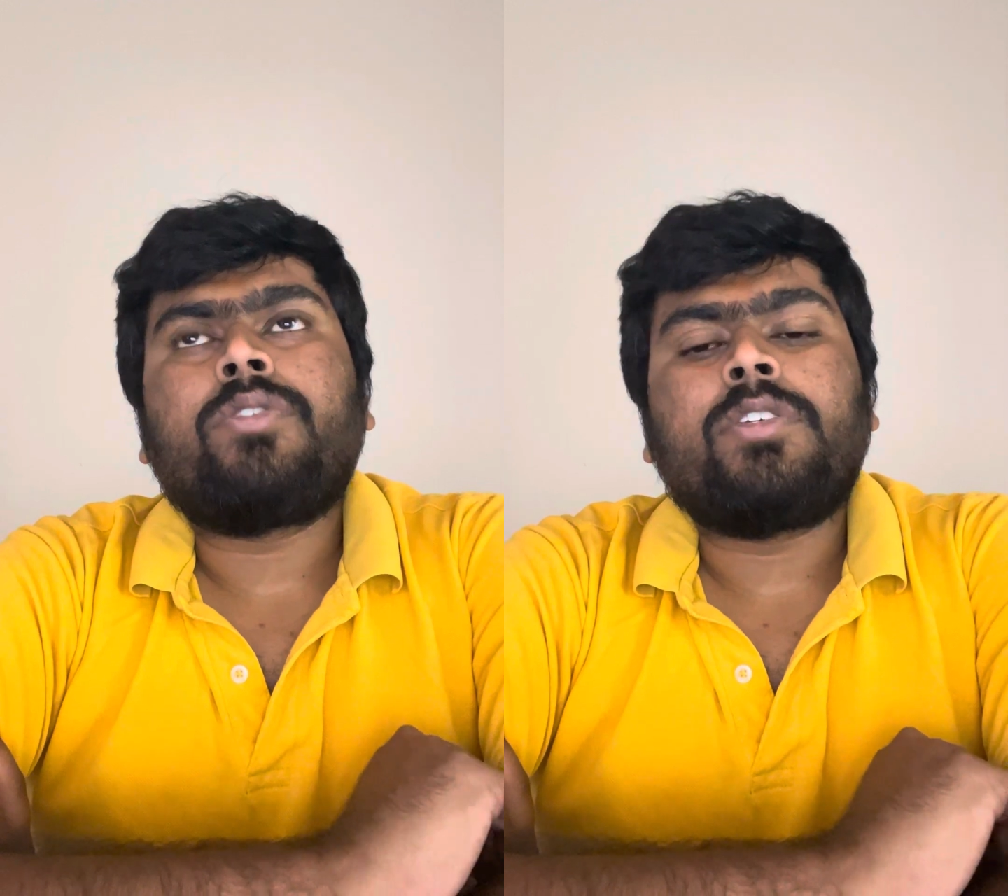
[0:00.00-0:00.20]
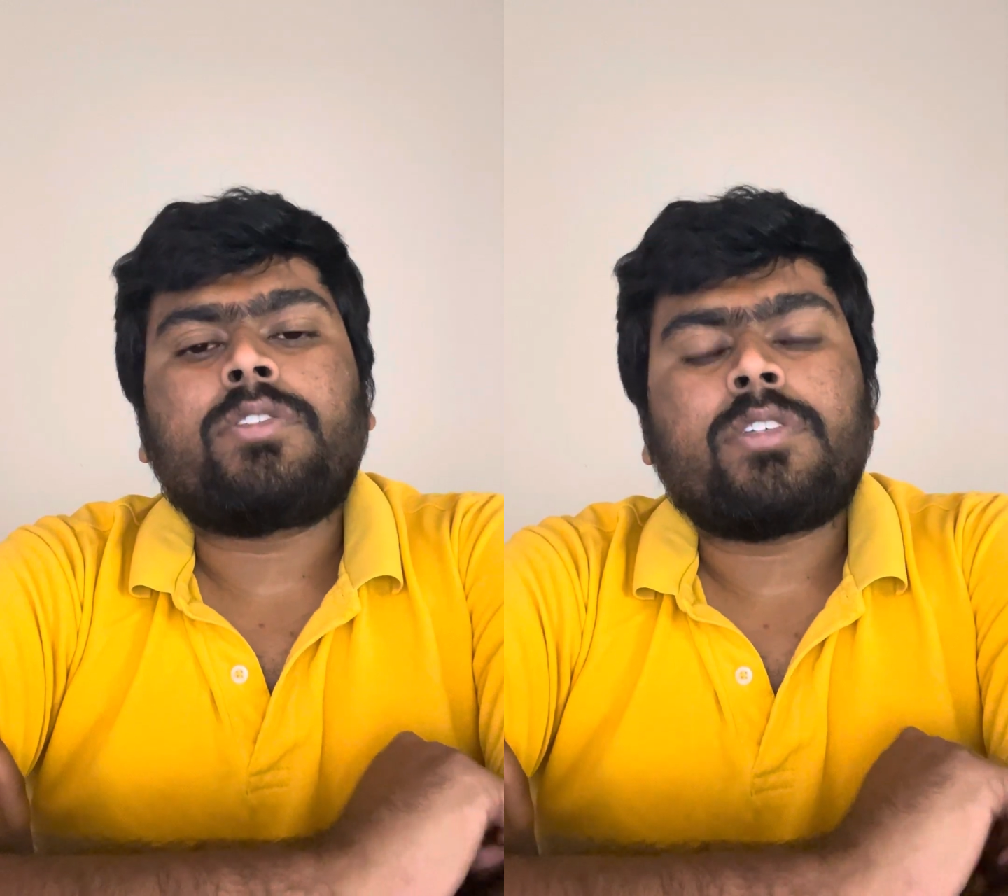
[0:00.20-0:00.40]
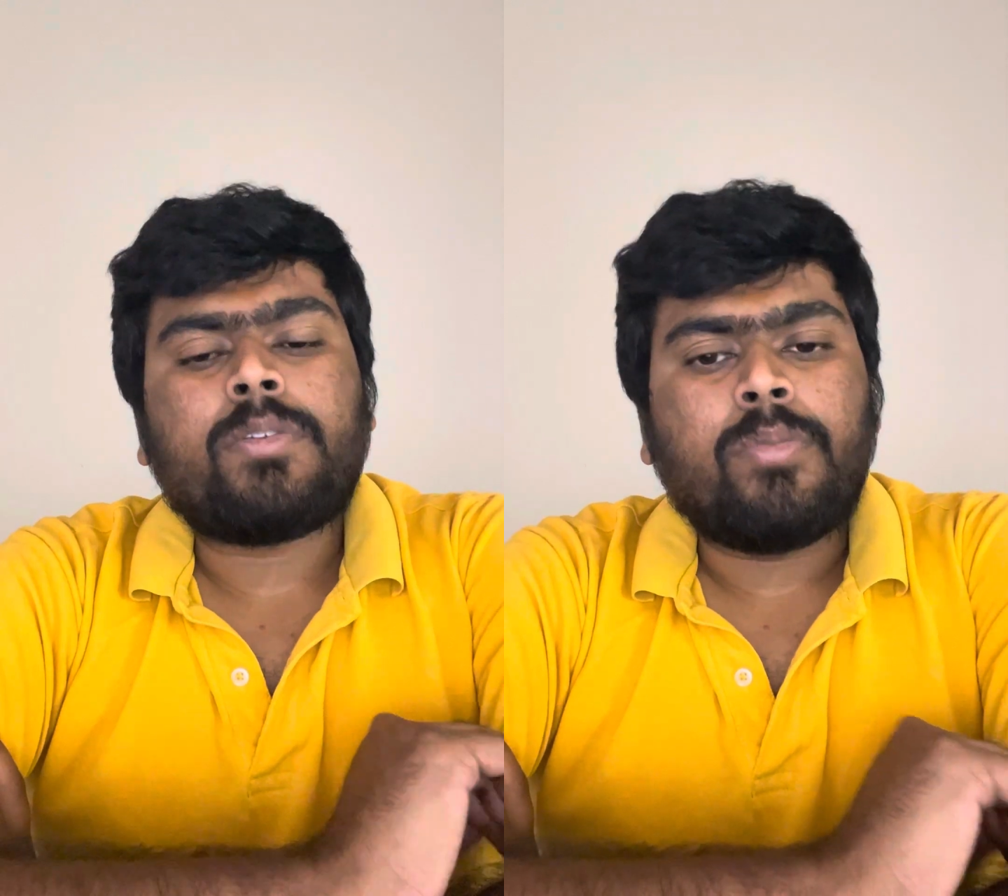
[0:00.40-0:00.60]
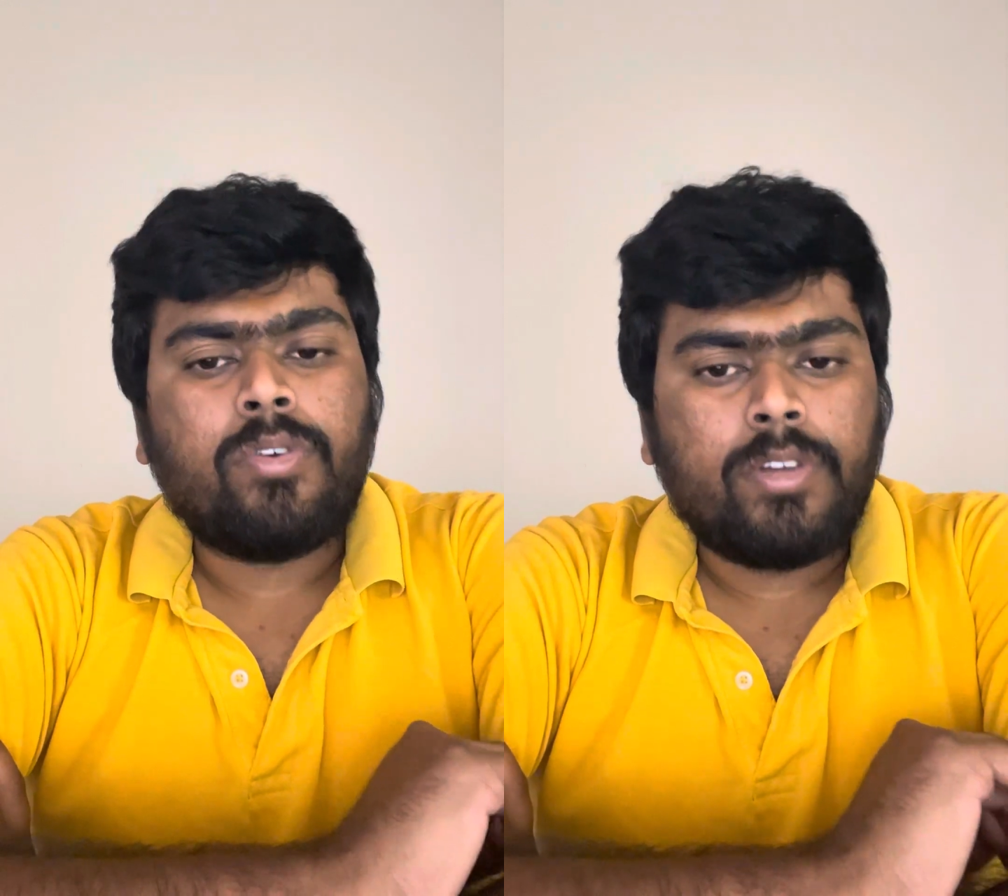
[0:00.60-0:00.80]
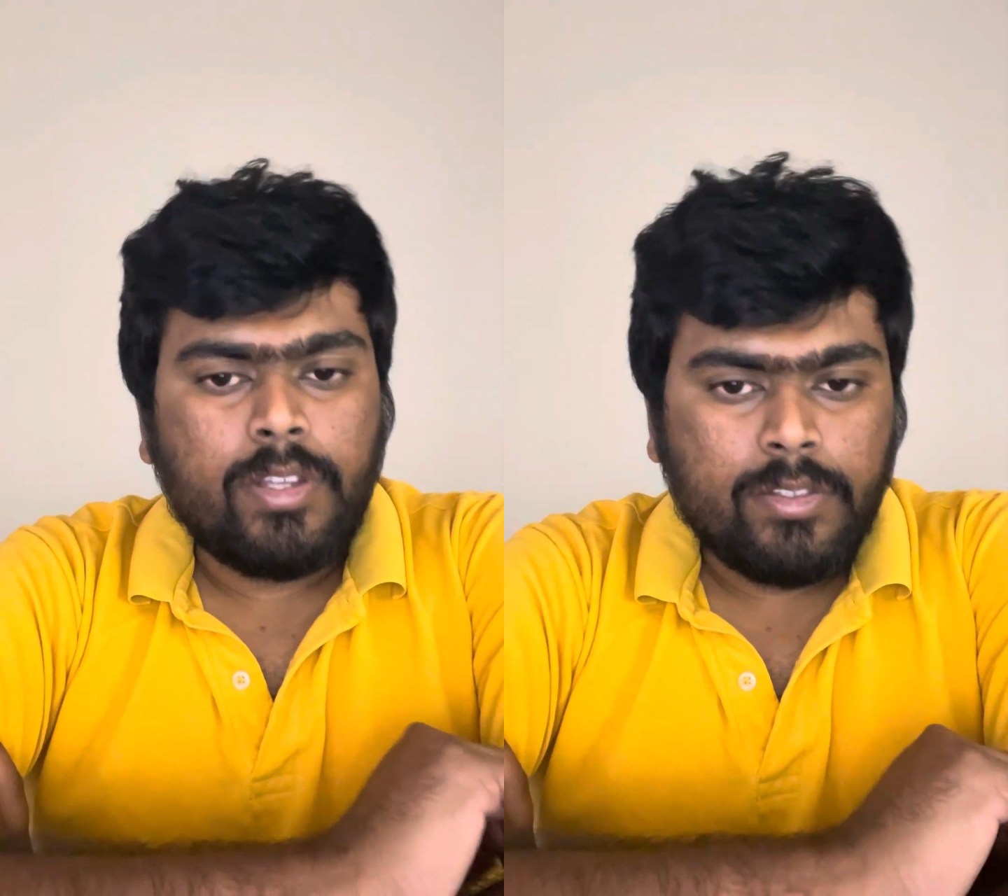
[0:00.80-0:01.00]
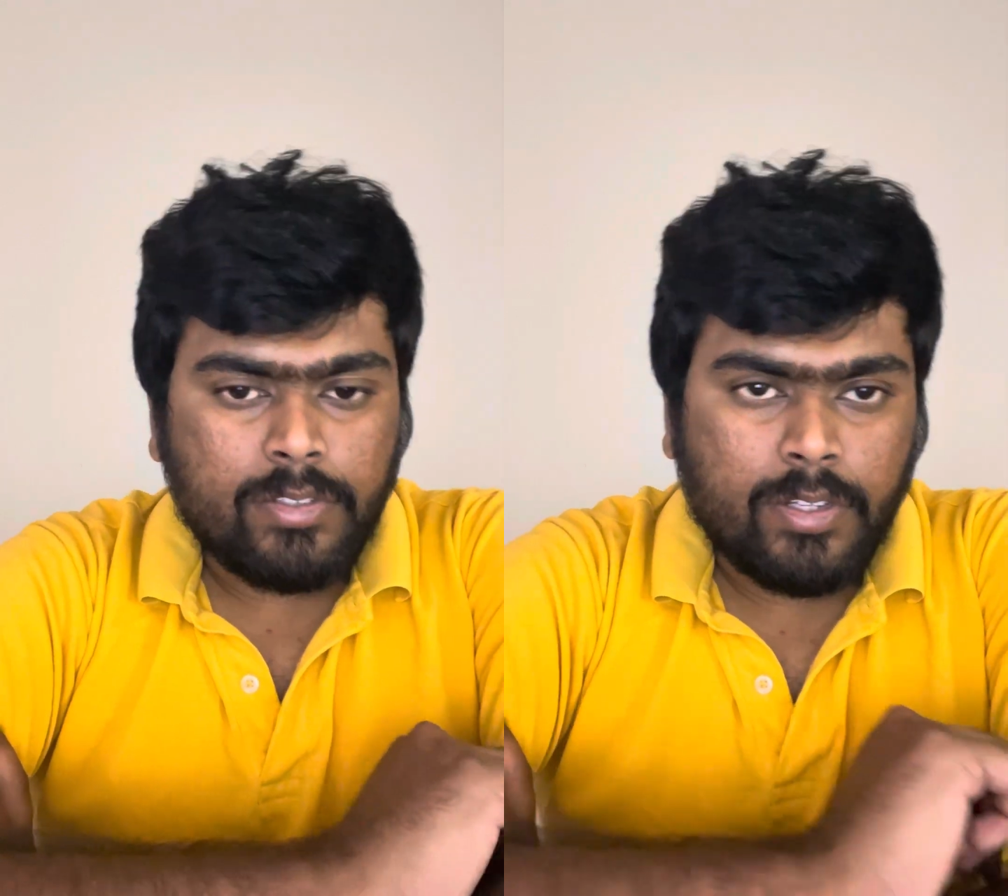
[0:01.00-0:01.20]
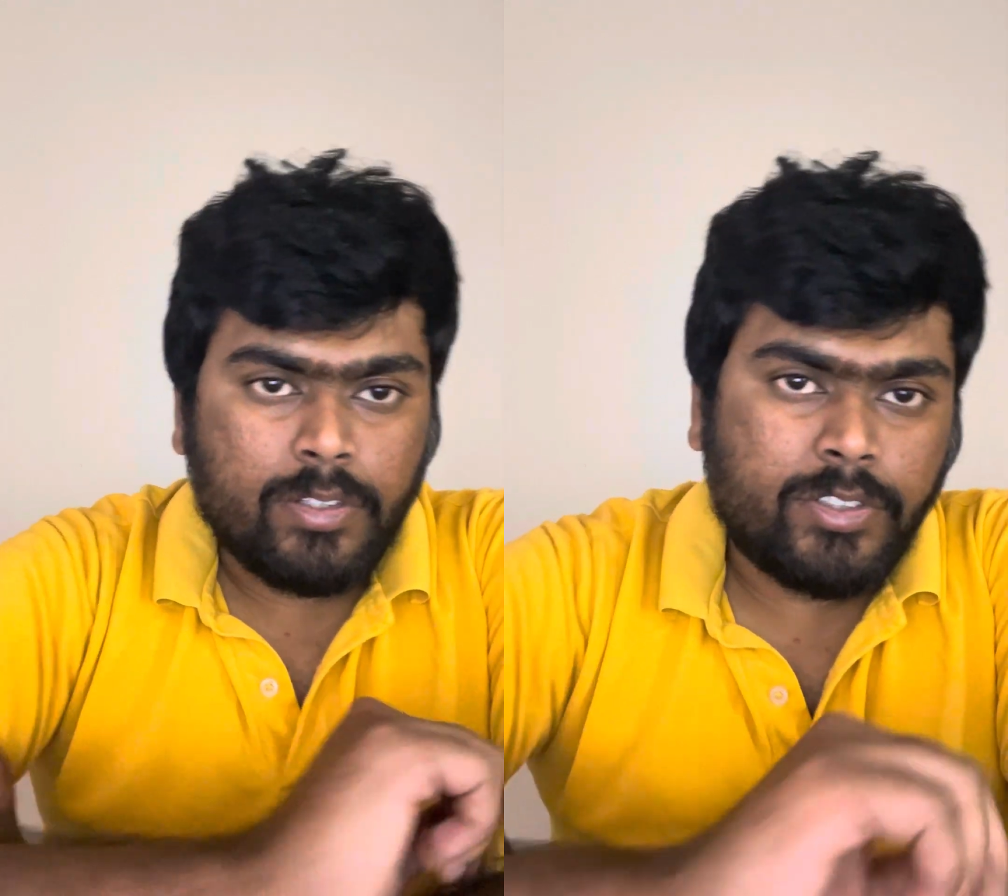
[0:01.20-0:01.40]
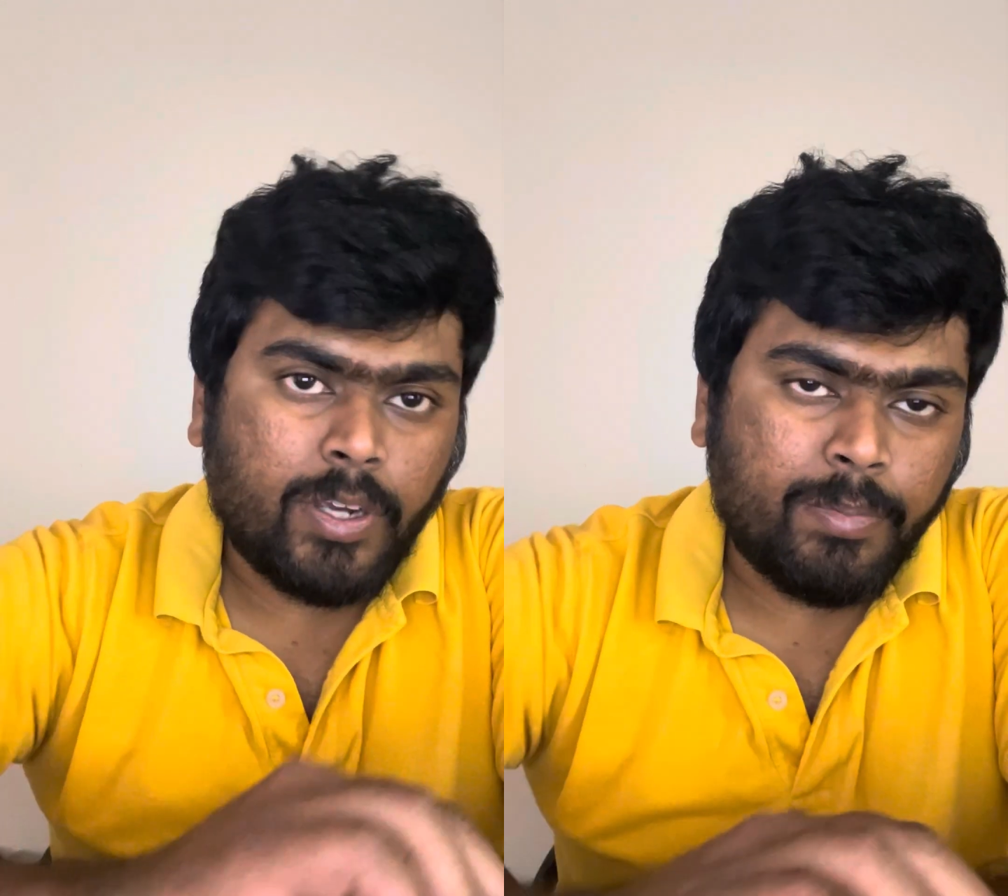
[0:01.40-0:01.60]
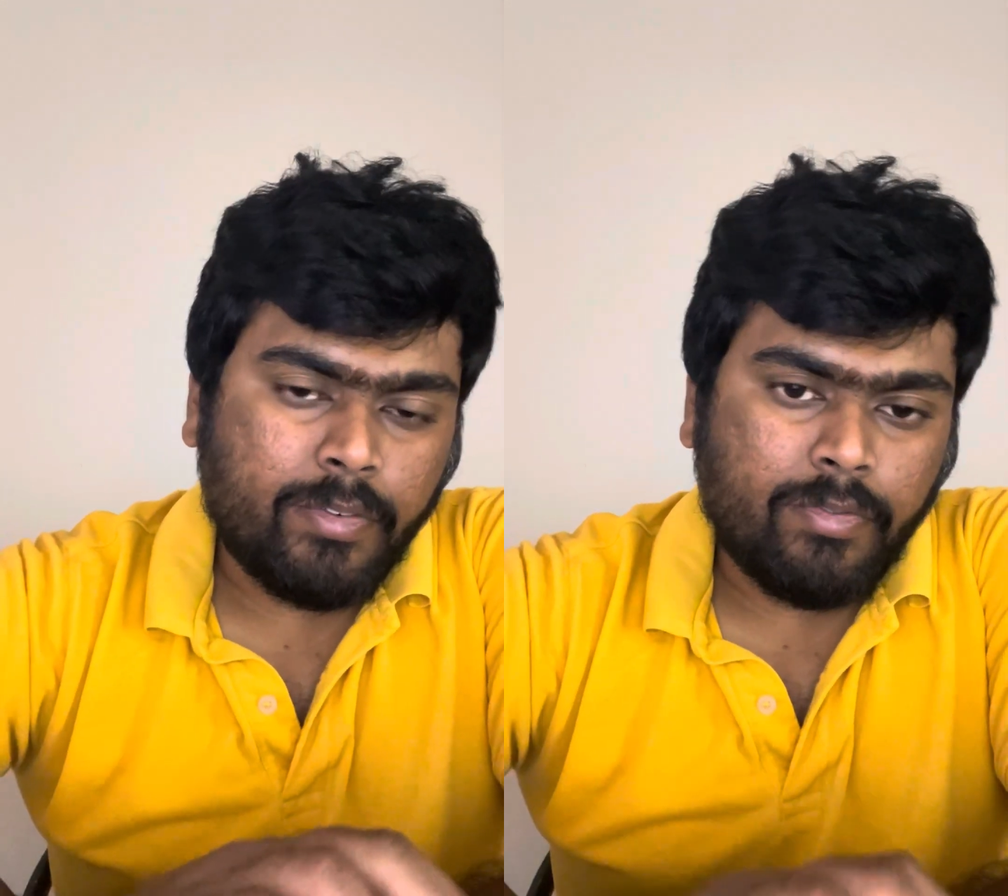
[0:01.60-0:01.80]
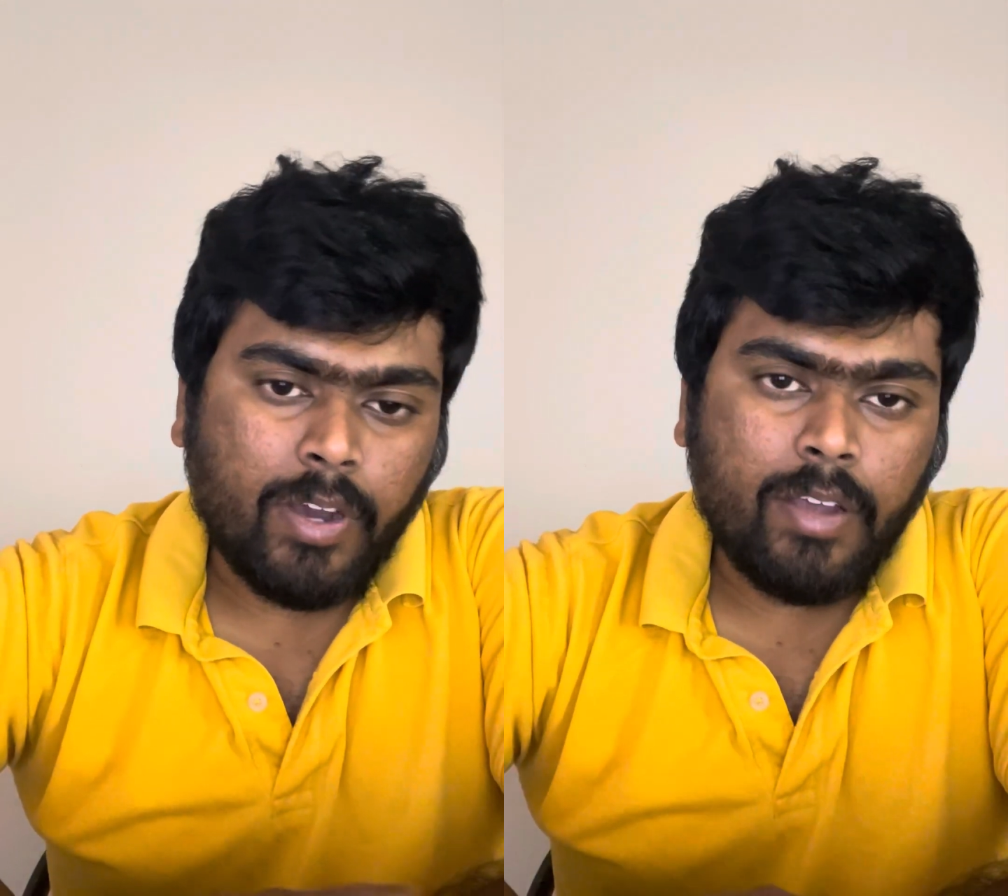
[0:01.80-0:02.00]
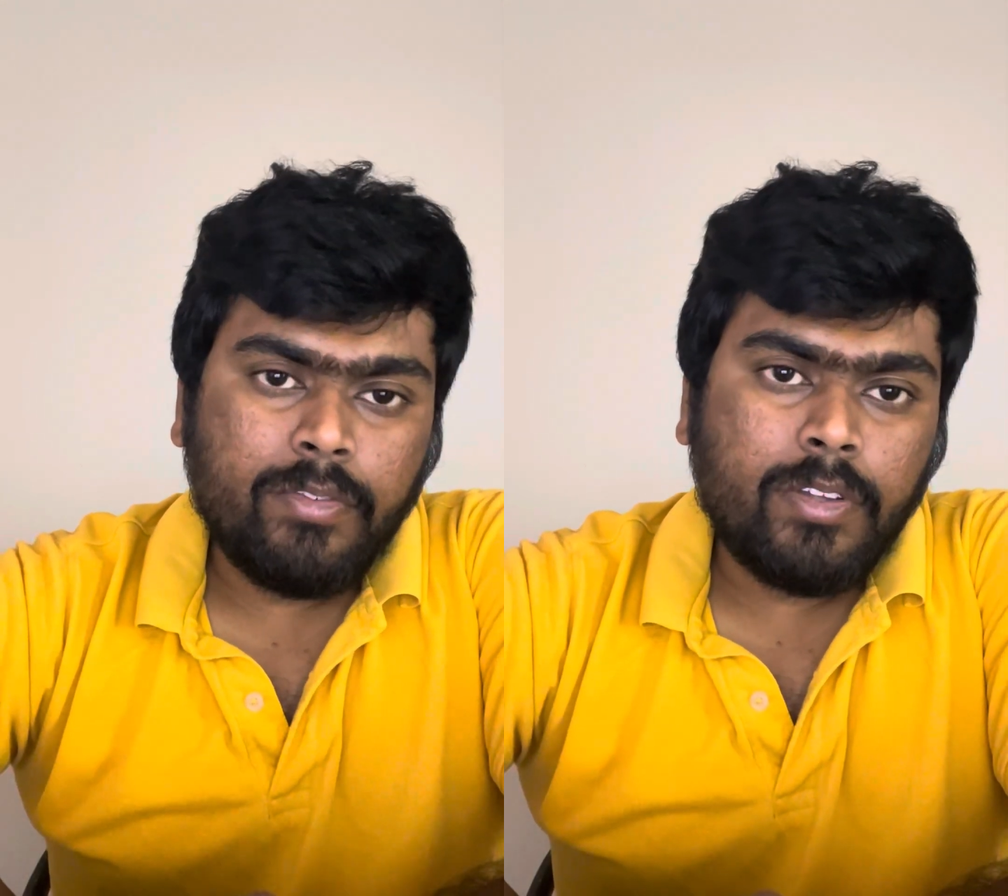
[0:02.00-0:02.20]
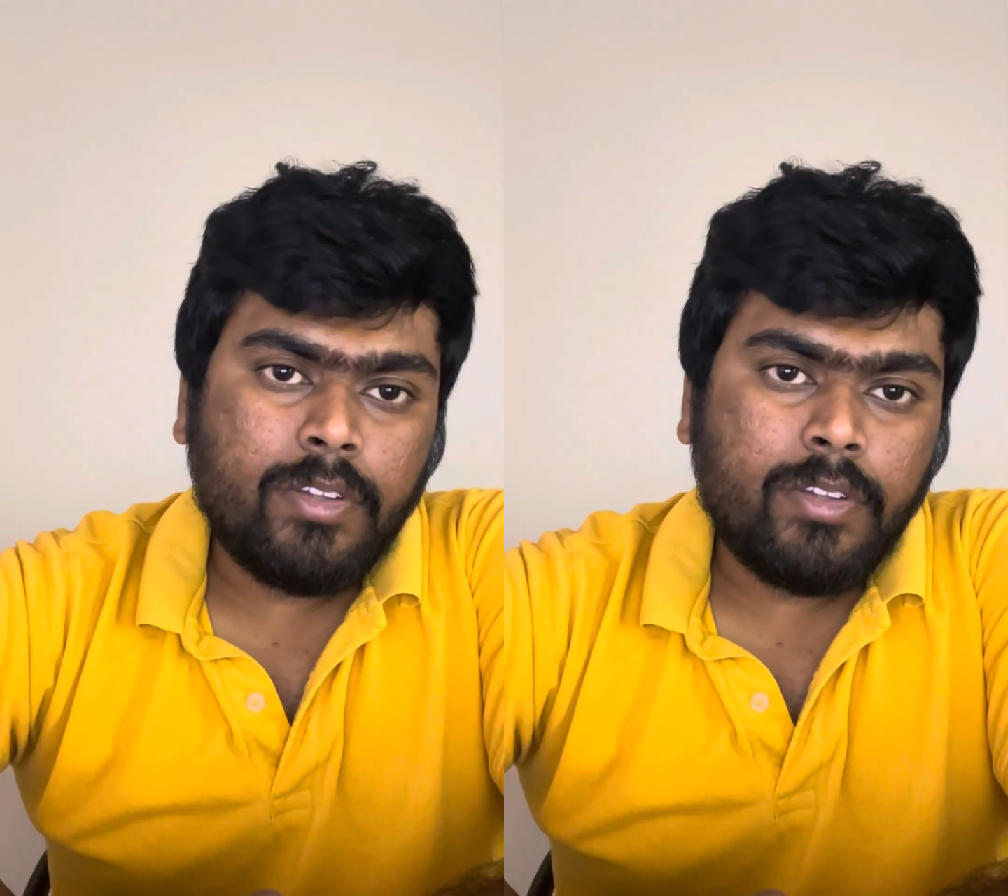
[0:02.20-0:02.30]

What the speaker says: discuss about is chapter 5,